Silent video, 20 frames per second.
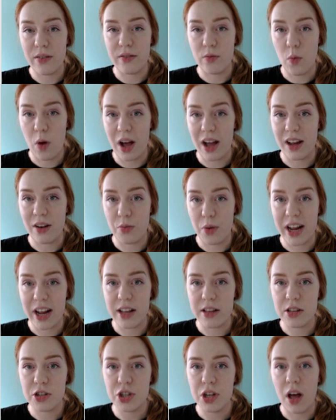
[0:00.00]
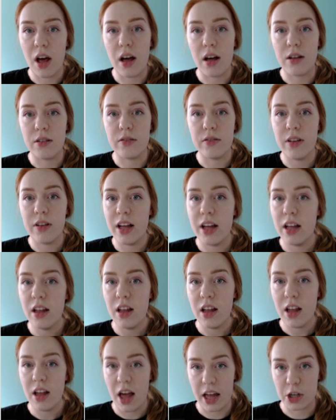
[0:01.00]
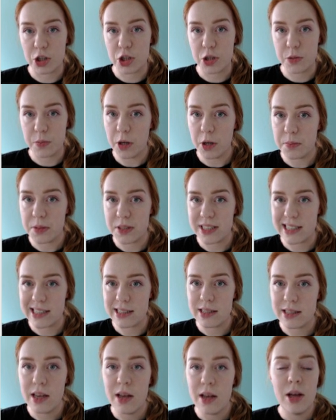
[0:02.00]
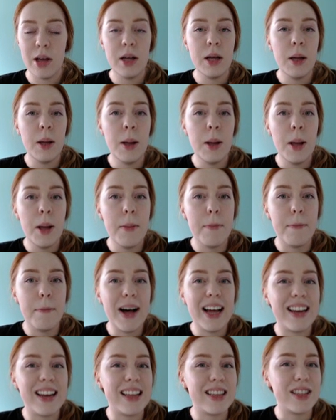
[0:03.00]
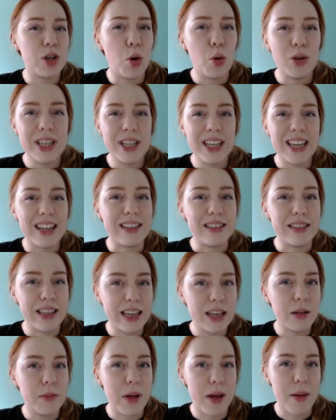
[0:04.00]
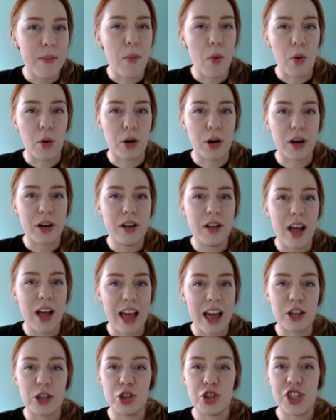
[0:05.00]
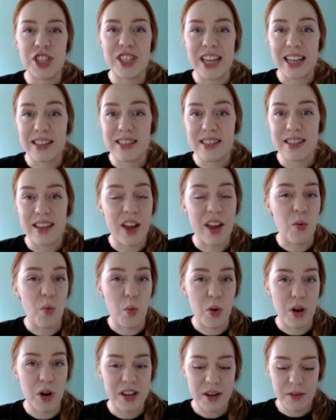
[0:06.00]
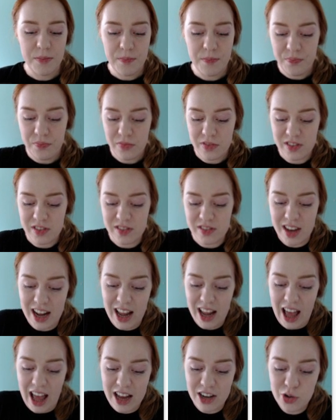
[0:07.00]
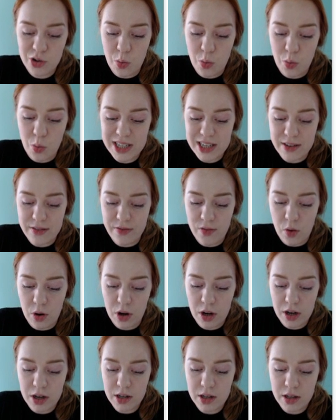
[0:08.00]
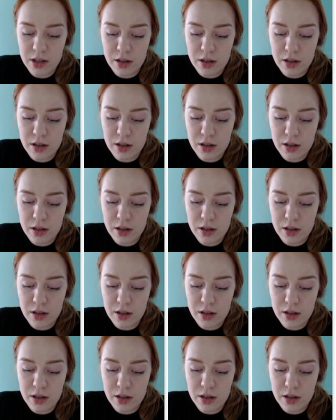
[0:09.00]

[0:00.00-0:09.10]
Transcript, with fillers: a wide range of energy purposes but it's only a little bit more energy dense than wood, sitting at 24